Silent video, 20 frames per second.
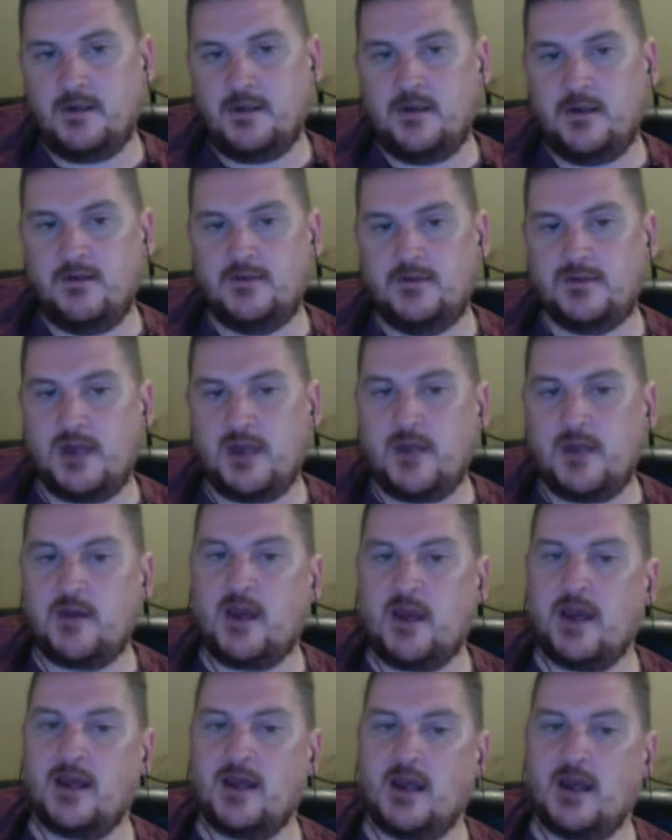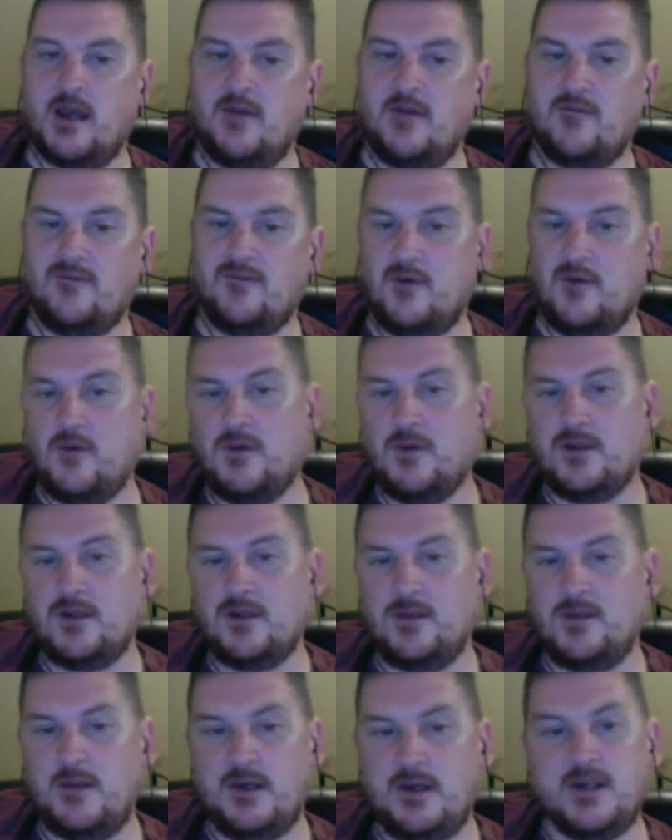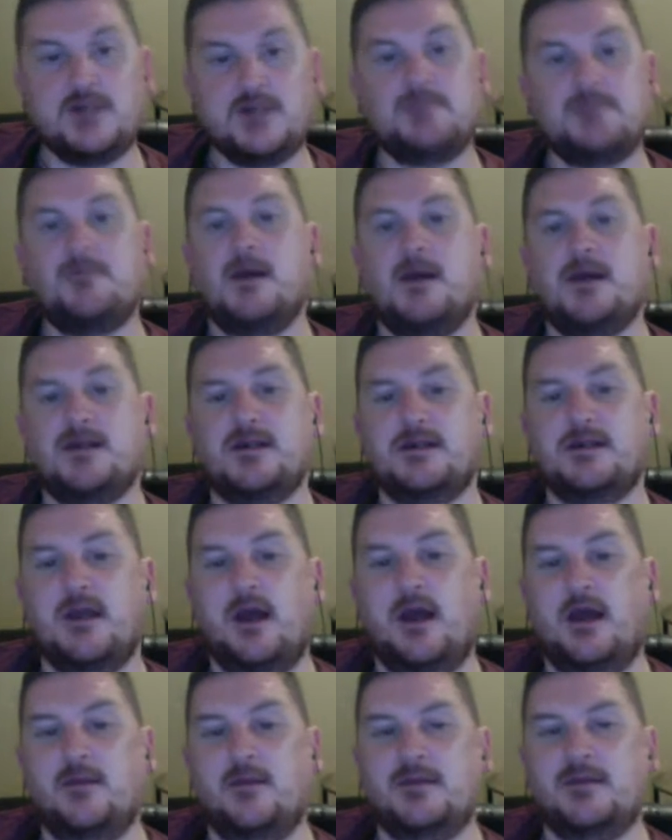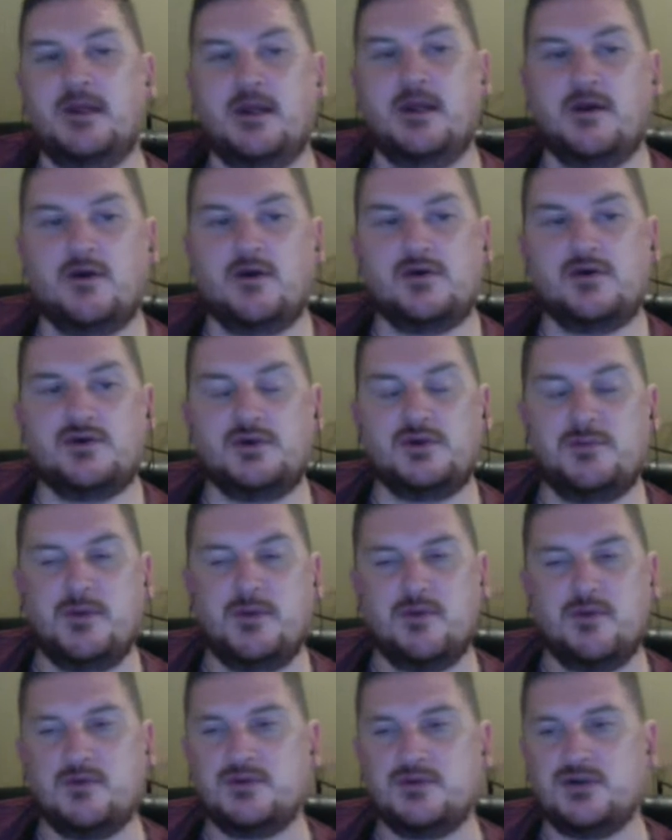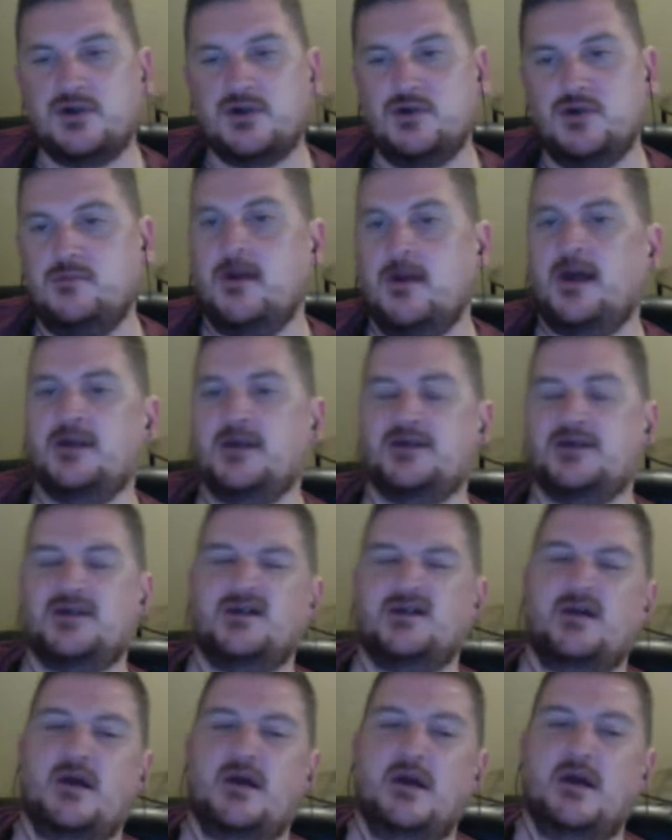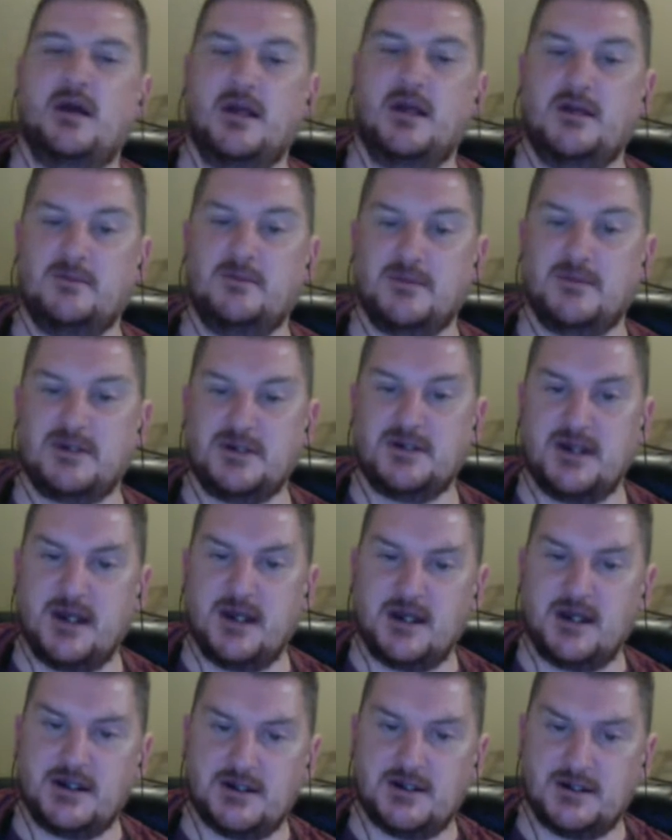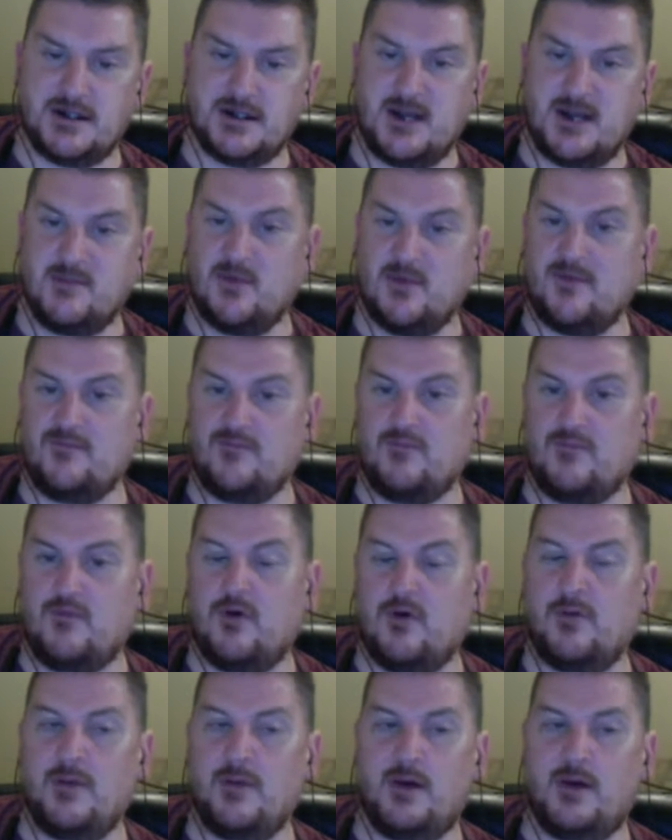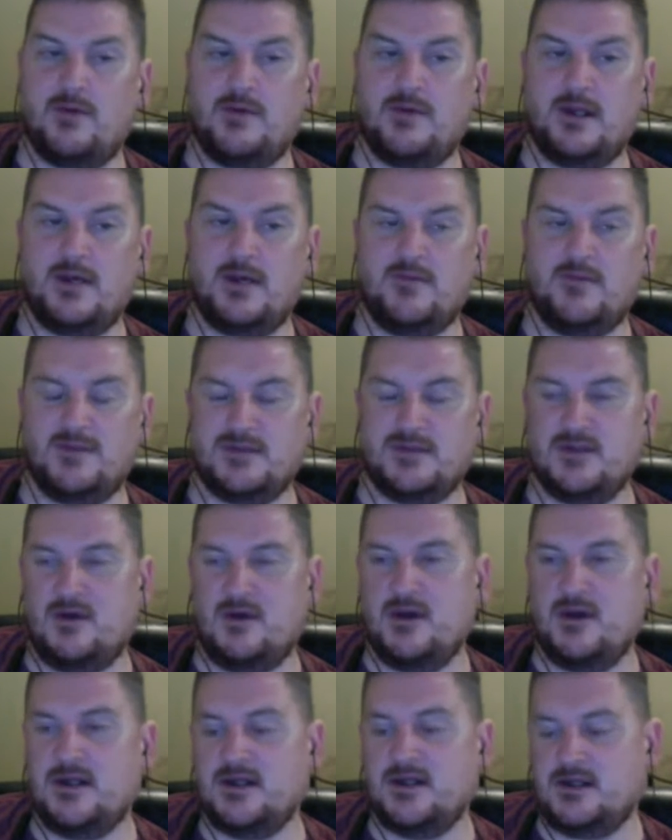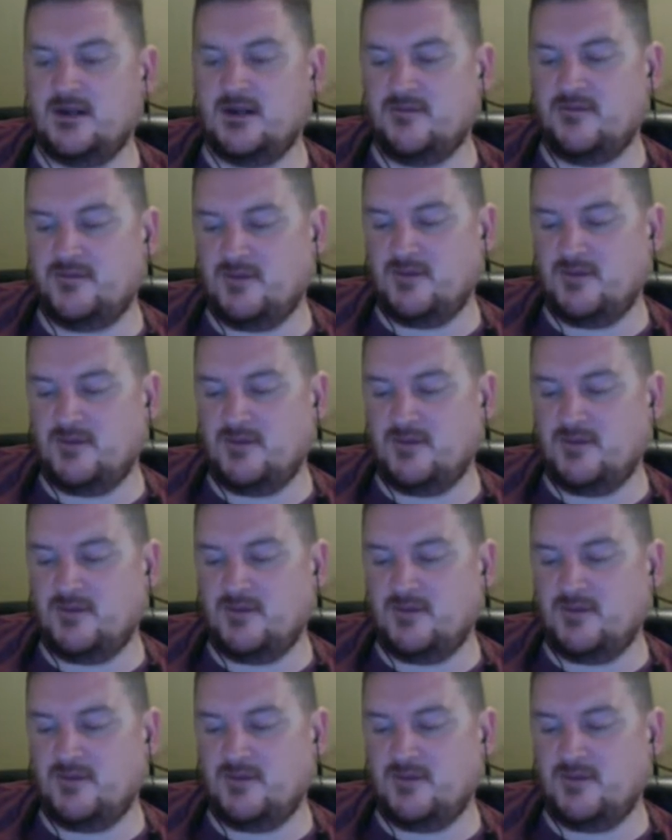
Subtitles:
He was okay going forward. It wasn't his best game. He didn't contribute too much. Give him a 6. Same with Robbo on the other side. I don't